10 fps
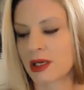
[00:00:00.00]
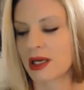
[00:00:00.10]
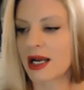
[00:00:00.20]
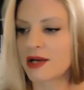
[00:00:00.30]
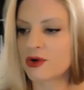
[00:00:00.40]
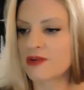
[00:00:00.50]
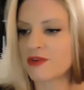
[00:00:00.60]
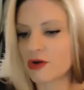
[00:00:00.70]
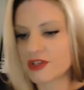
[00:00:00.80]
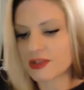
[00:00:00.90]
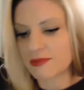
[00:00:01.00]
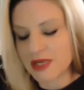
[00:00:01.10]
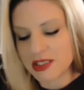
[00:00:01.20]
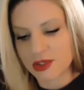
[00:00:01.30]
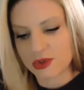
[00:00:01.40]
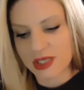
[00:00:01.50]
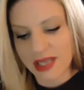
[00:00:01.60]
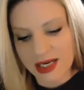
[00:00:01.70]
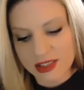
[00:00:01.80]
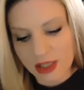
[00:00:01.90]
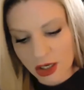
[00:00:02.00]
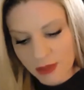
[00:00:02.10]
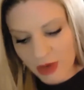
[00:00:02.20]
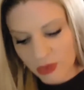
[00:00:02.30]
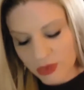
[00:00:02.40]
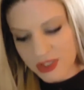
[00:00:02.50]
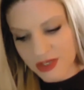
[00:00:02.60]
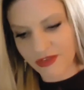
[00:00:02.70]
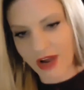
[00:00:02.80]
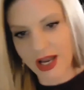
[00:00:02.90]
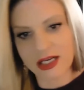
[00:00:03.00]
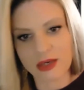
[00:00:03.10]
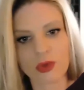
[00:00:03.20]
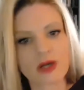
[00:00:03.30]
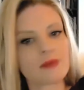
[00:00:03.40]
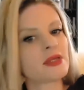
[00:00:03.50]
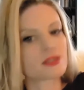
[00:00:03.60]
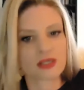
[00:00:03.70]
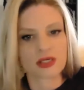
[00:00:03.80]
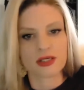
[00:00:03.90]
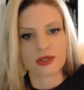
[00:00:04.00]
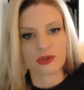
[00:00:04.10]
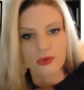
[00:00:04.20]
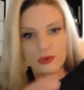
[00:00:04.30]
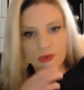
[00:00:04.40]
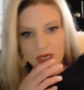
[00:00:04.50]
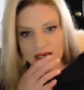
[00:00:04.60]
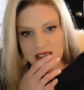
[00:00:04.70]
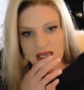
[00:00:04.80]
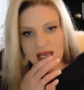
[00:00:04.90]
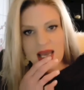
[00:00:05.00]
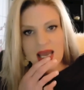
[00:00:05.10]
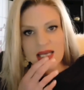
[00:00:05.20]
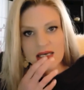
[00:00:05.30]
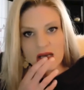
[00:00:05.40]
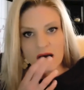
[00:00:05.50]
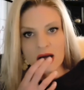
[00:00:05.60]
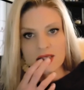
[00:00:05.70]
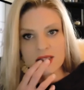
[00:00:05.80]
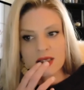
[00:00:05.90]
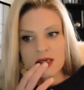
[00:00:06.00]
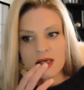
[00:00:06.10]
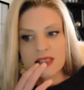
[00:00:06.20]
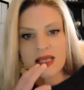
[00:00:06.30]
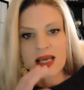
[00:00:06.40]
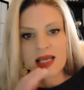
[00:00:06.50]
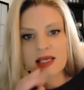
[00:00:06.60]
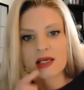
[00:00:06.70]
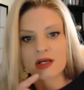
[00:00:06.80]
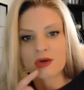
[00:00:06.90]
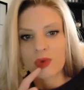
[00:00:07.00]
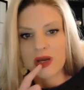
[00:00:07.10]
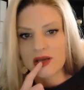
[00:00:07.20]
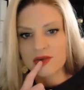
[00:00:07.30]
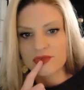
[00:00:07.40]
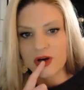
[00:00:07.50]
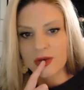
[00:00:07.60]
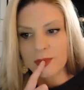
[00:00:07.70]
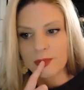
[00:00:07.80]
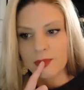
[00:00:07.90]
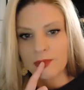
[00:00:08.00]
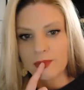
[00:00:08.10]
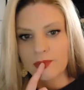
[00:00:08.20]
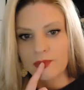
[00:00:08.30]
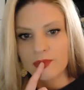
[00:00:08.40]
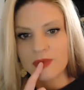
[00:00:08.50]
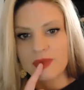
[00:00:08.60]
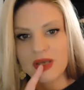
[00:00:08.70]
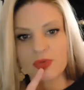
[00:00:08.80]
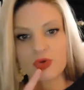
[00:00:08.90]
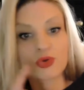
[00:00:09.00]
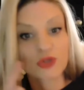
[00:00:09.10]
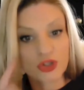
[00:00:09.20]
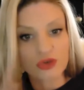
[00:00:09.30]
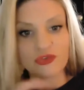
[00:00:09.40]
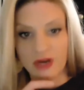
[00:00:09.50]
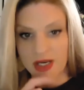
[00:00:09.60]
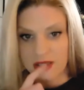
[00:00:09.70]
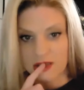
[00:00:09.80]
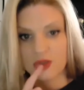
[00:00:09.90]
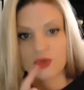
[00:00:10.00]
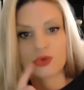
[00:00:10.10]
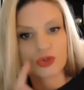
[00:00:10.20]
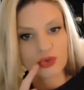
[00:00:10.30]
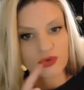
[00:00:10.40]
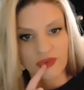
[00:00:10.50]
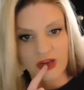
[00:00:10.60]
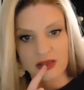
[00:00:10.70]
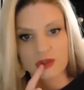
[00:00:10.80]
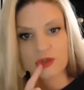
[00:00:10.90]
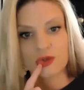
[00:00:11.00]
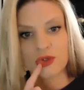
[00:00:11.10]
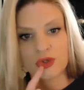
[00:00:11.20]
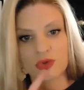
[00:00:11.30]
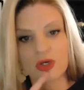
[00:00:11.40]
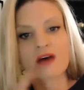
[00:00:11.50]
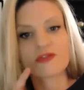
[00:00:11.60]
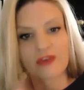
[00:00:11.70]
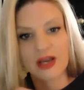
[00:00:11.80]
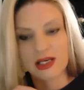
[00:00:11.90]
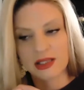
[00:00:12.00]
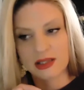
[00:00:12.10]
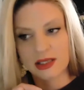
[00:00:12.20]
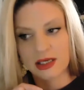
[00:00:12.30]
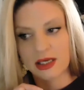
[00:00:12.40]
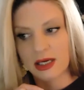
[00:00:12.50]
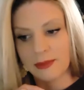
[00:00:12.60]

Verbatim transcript: And I don't even know if it's a misuse. Again, it's all about defining what it means to you, right? And not taking it away from the people who do fight, who do defend, who do not fight in the,